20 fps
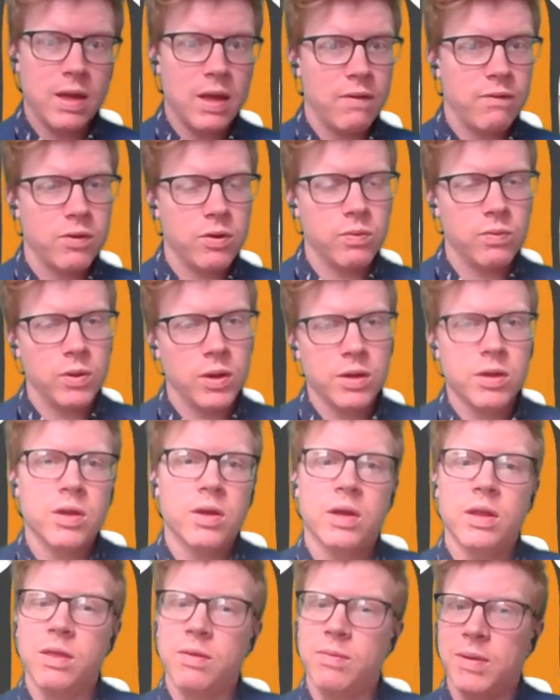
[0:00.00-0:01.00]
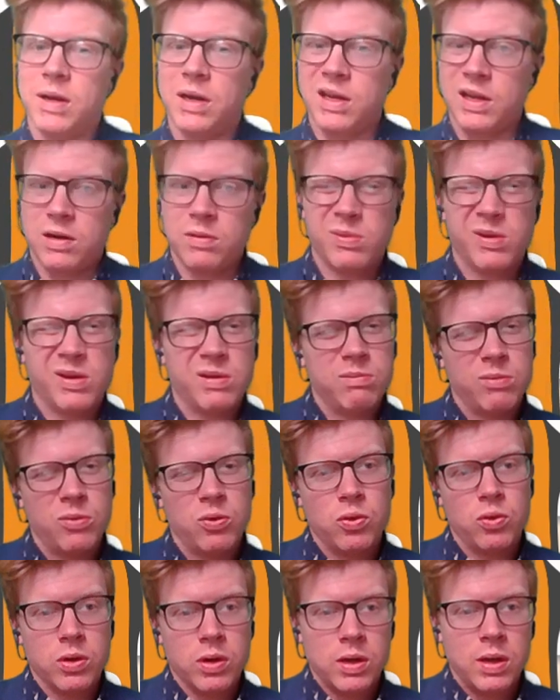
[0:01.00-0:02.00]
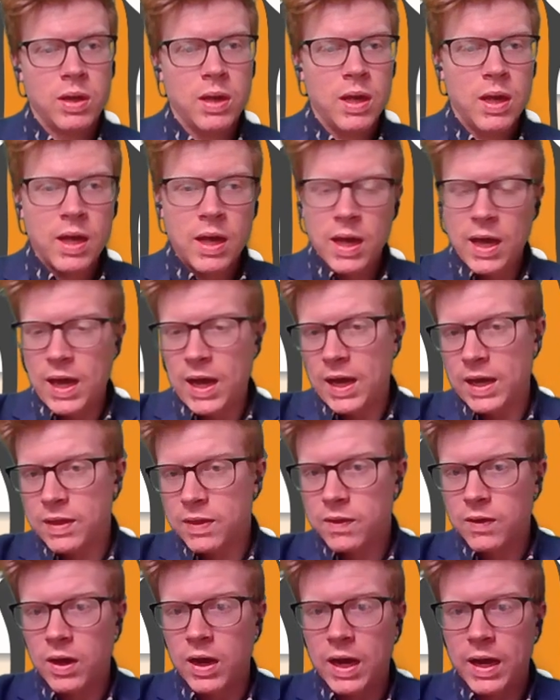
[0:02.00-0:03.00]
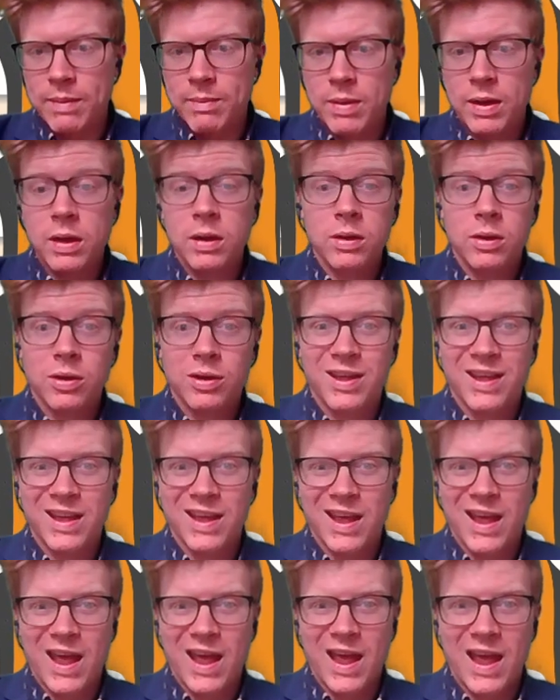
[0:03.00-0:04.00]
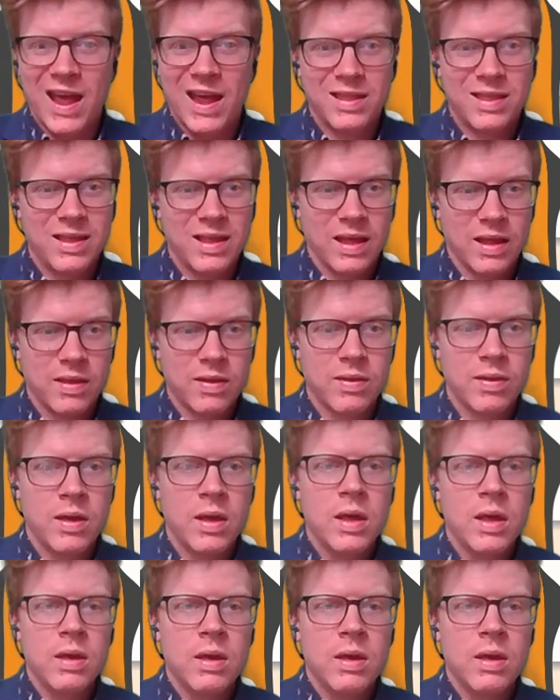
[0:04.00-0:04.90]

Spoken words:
If you want, you can spend a little bit more time looking at this.